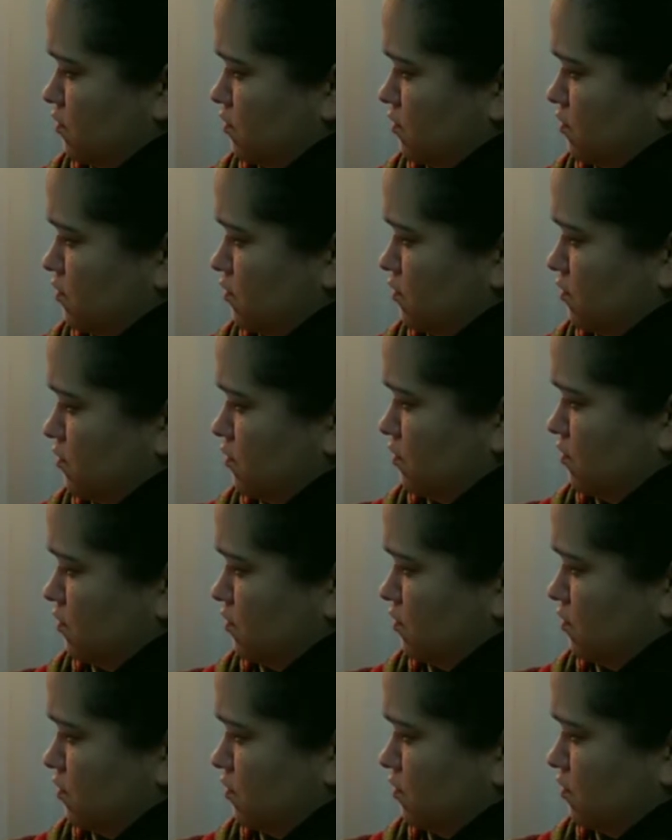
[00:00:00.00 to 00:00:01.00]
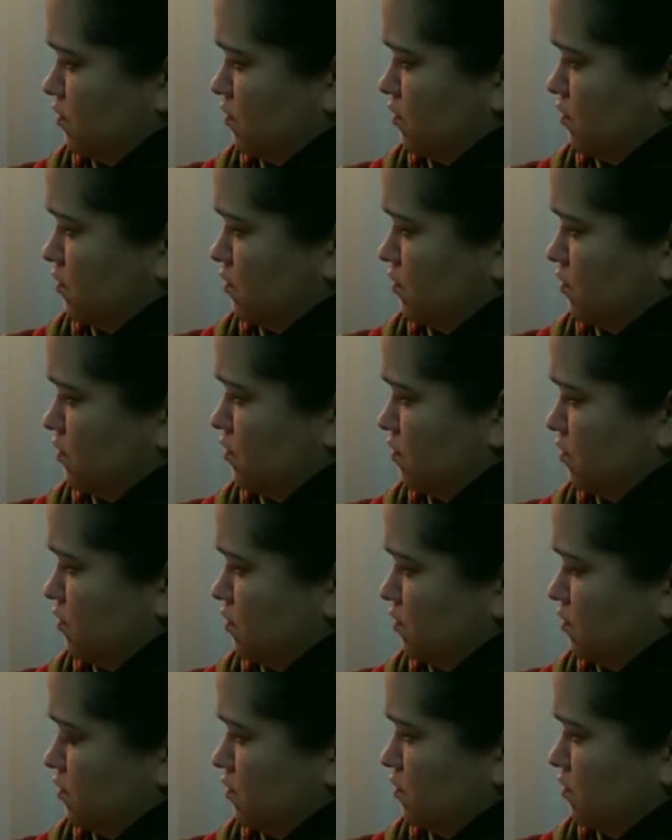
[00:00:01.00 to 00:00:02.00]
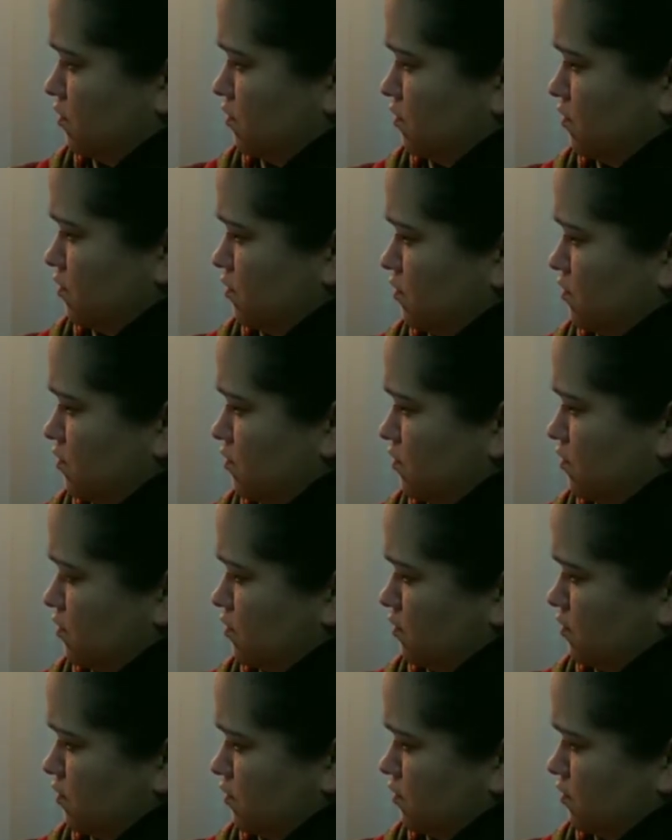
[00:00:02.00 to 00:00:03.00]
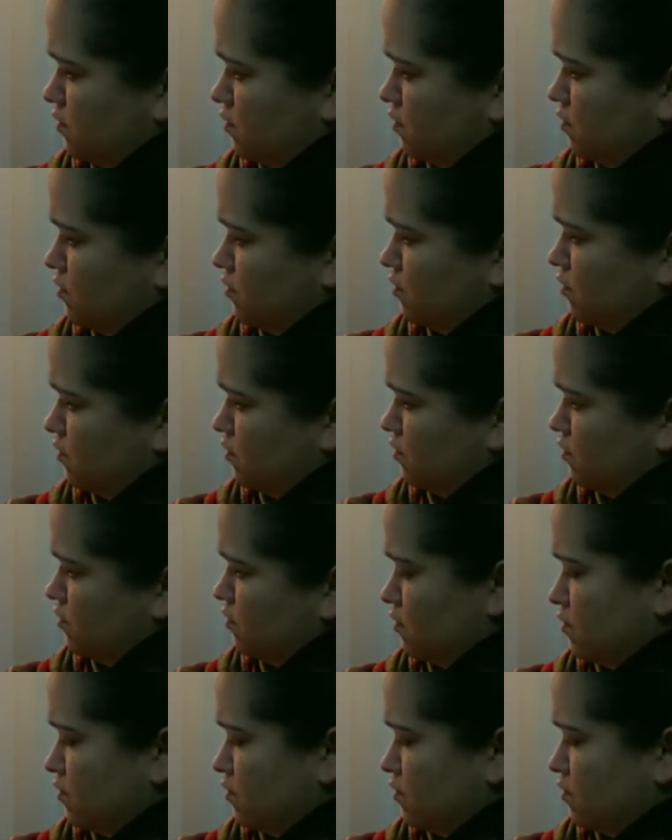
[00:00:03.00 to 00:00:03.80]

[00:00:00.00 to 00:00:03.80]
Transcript: Nothing is said.